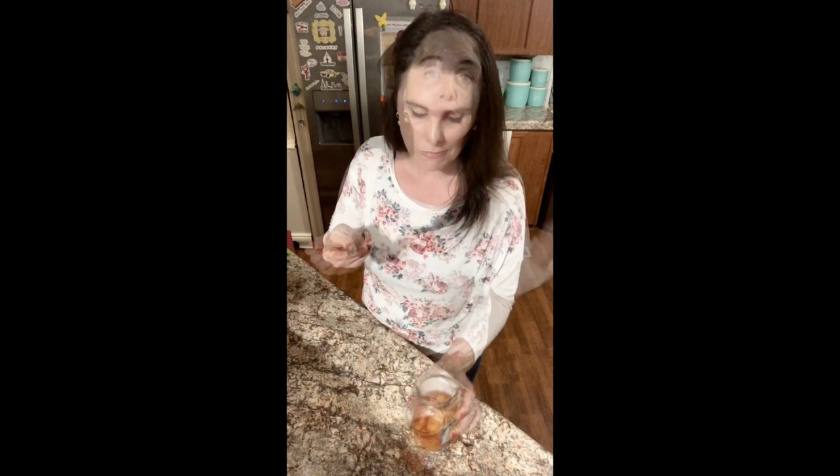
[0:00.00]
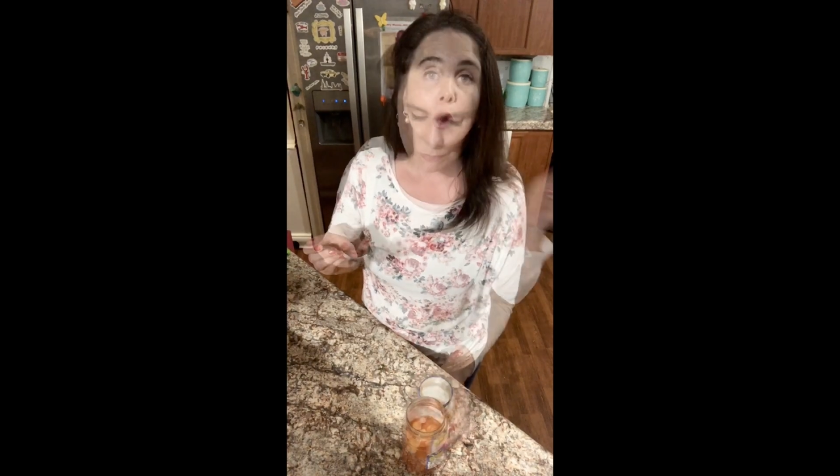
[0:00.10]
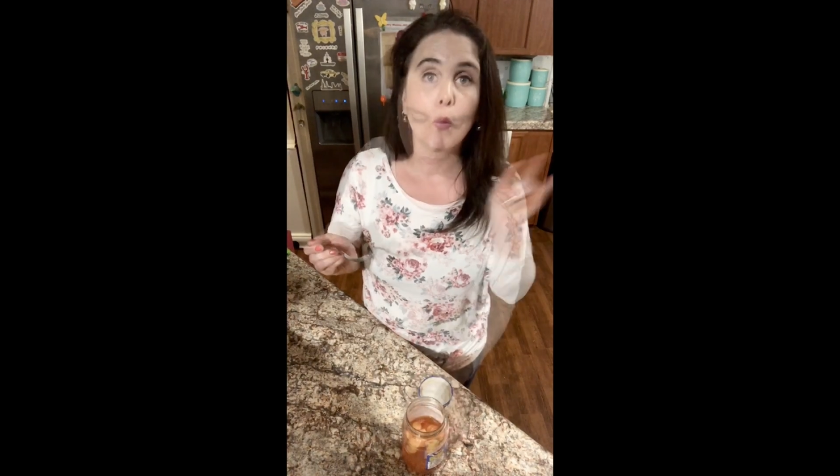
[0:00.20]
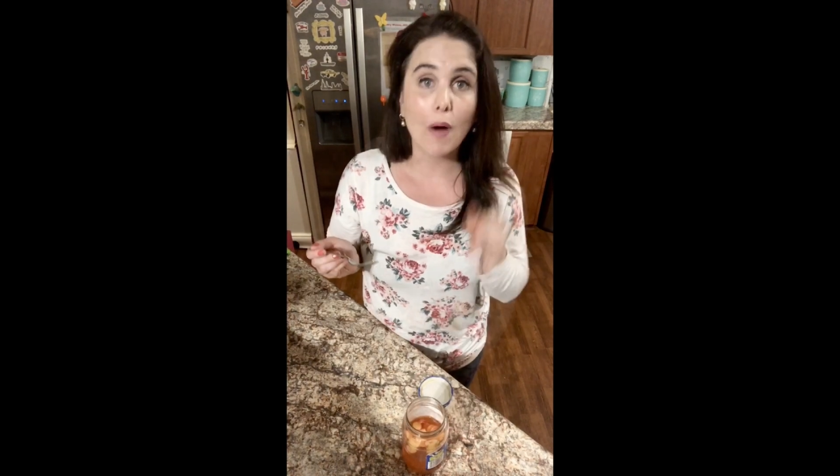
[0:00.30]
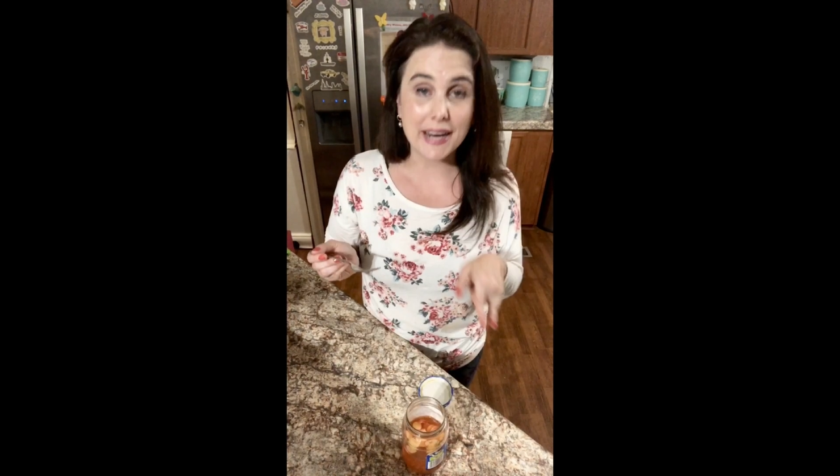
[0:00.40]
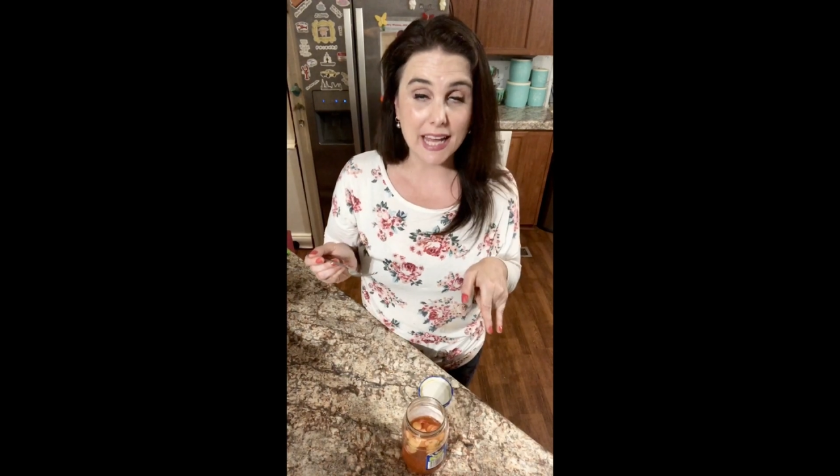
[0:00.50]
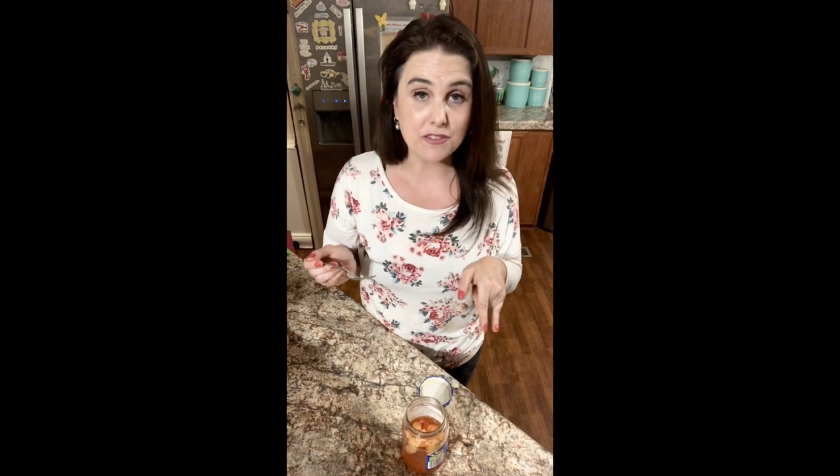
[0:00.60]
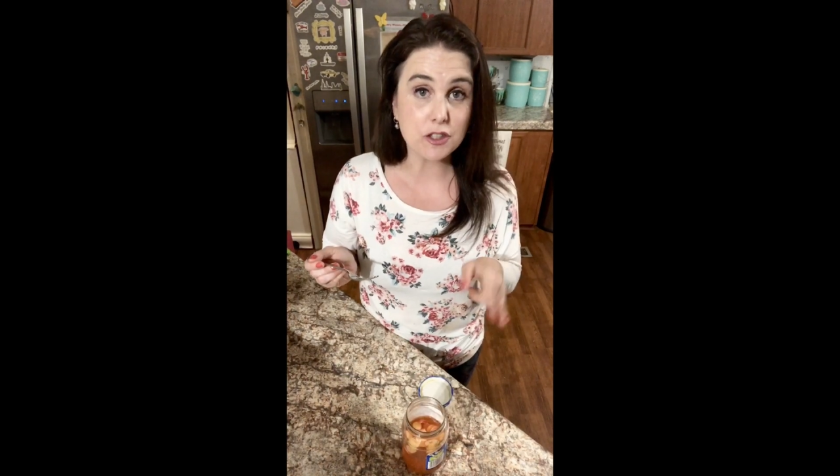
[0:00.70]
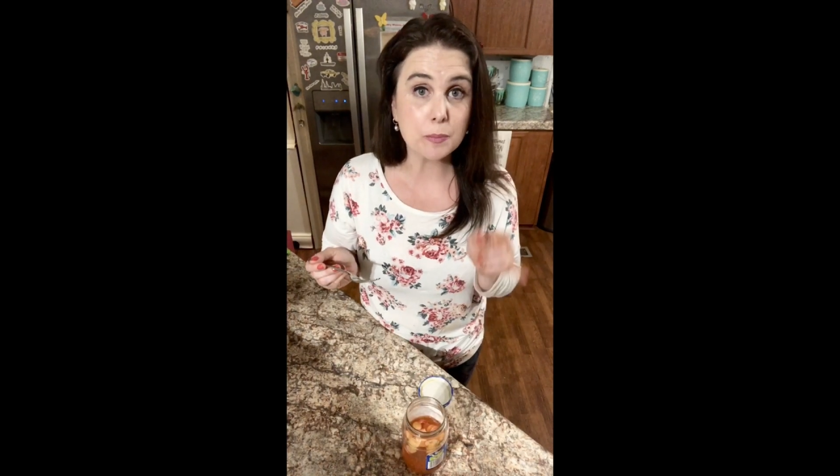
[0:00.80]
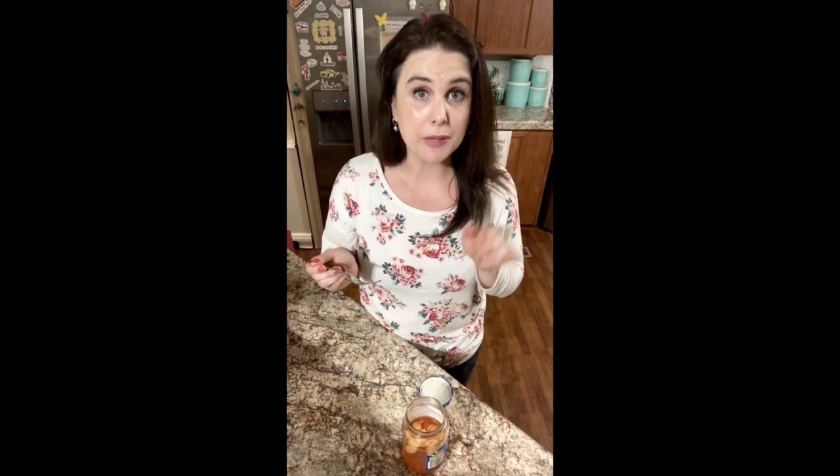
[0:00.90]

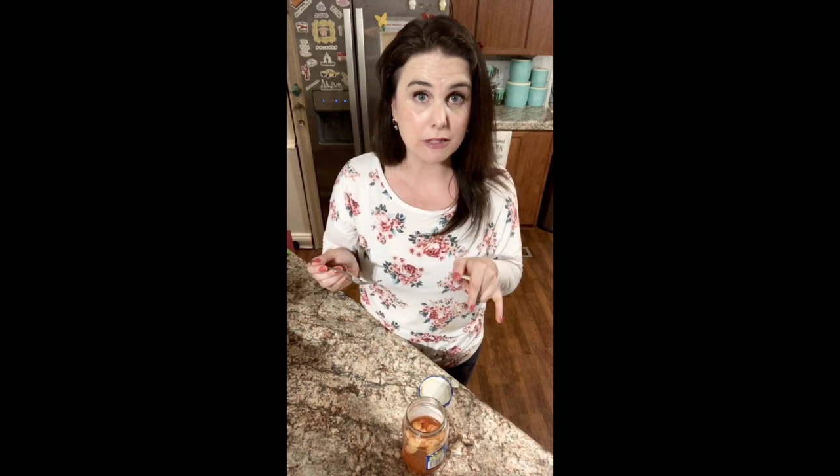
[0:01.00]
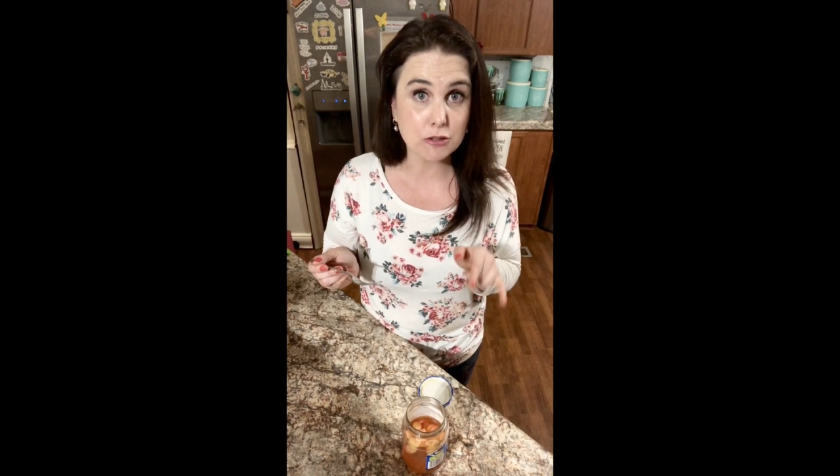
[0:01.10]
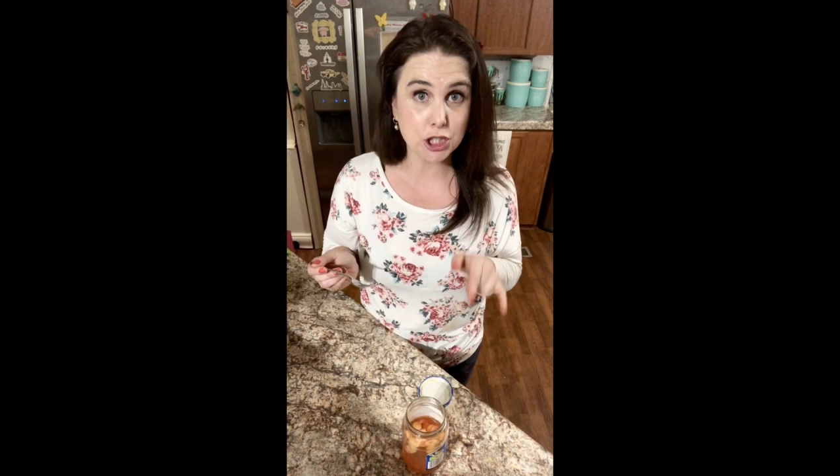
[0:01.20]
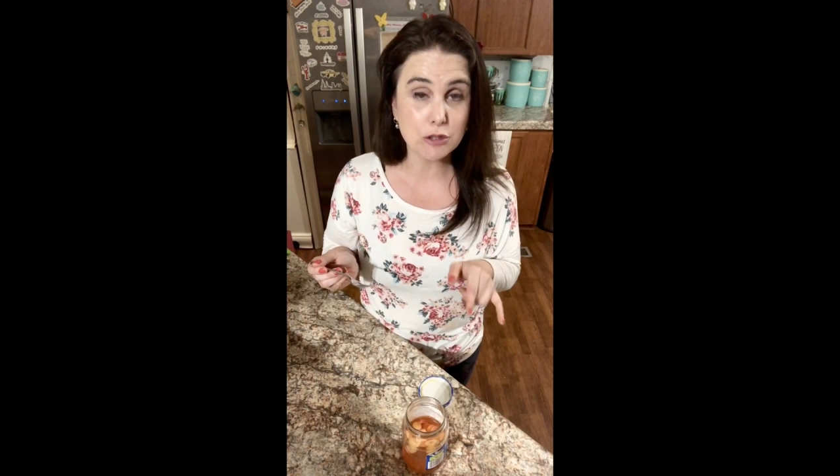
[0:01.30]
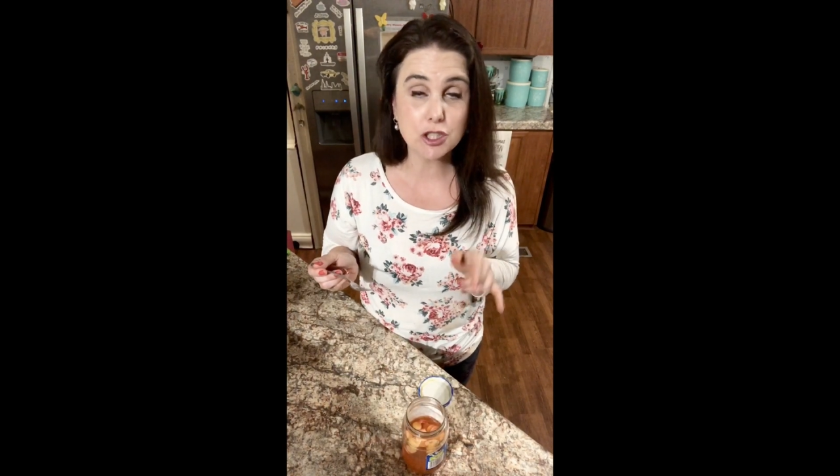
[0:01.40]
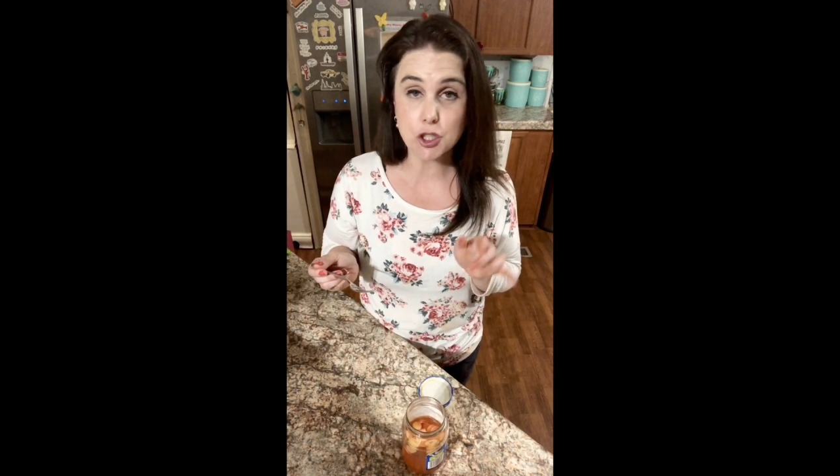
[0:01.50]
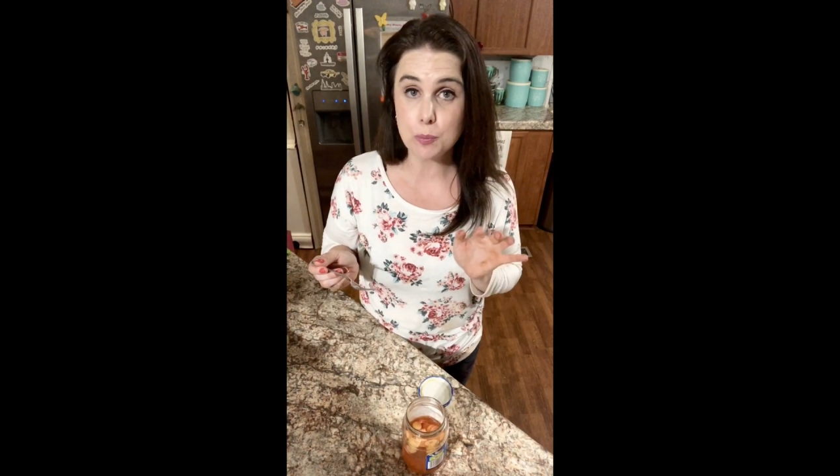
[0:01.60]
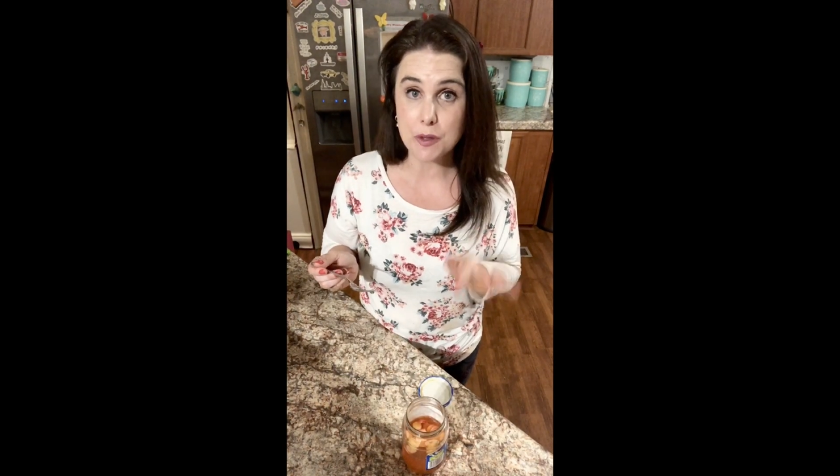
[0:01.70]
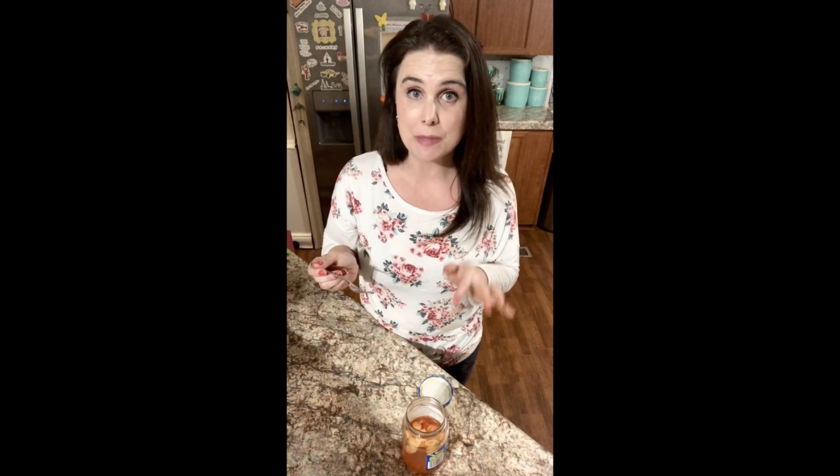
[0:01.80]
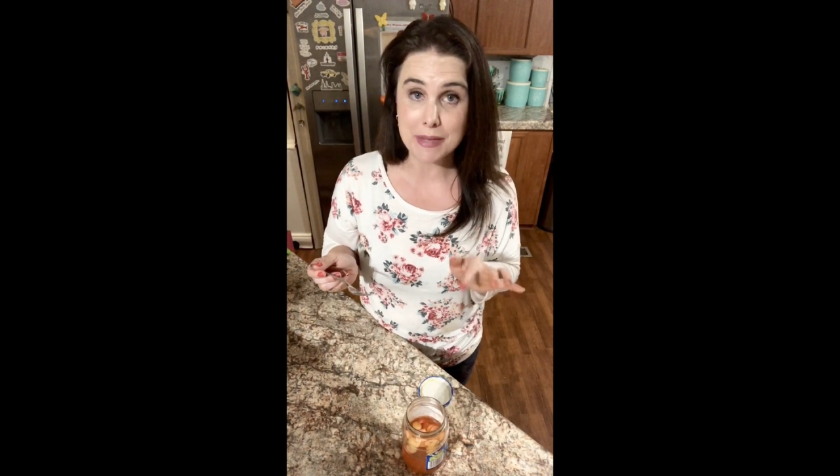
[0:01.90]
Whatever pickle juice you
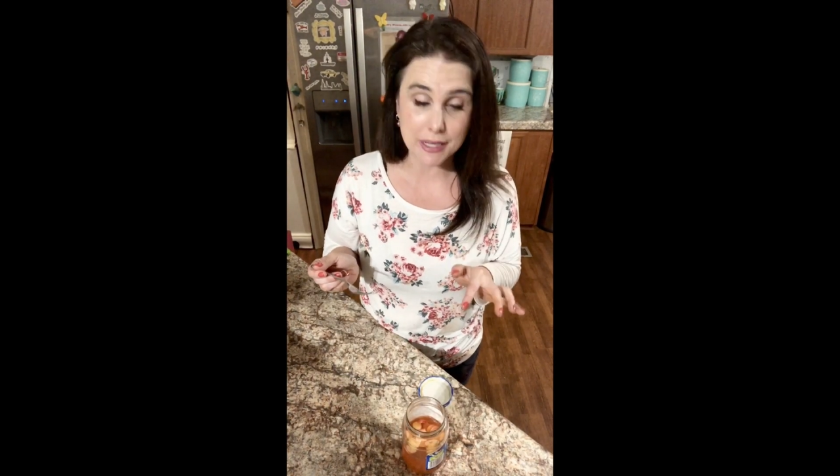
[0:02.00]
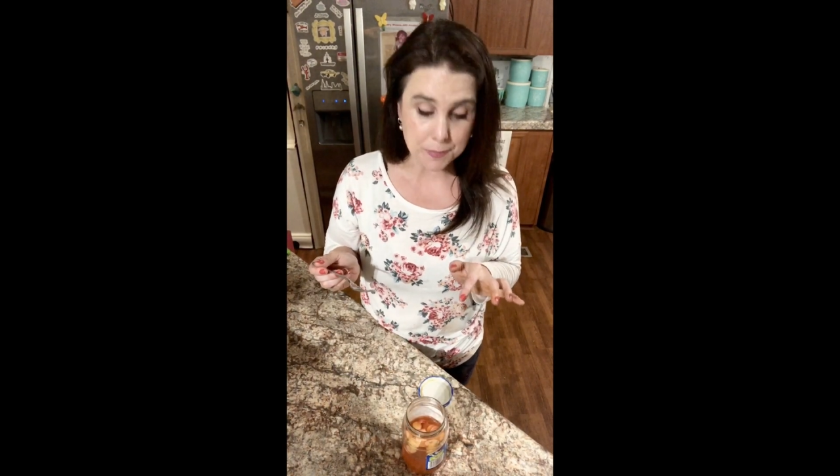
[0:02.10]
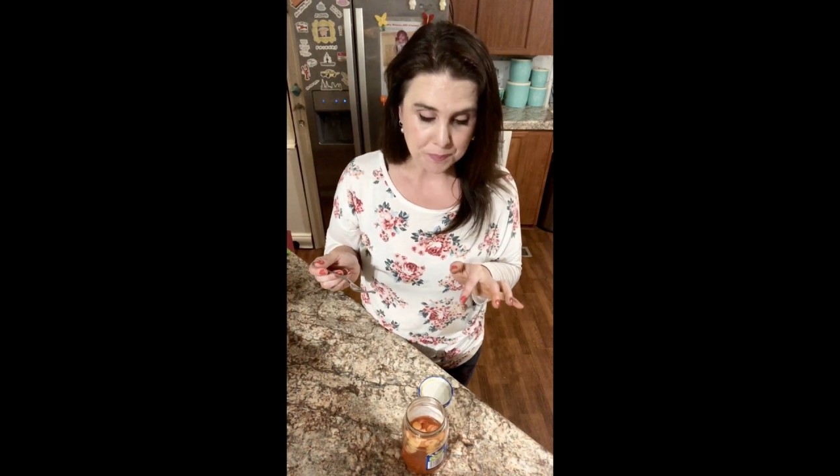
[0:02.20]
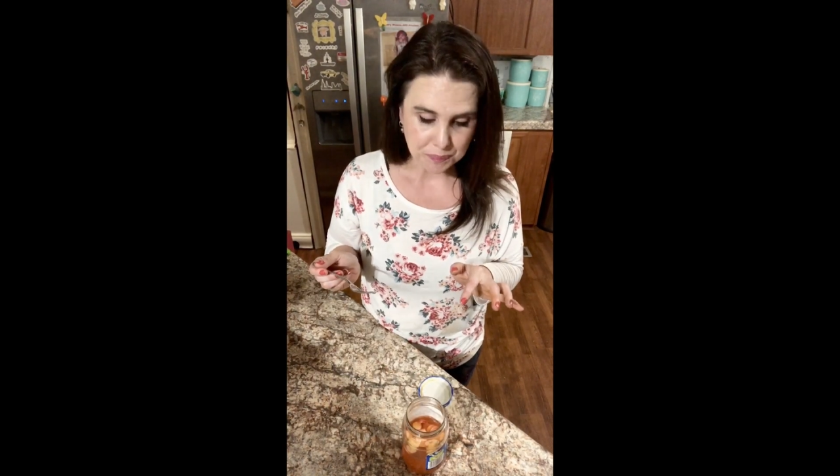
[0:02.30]
put them in,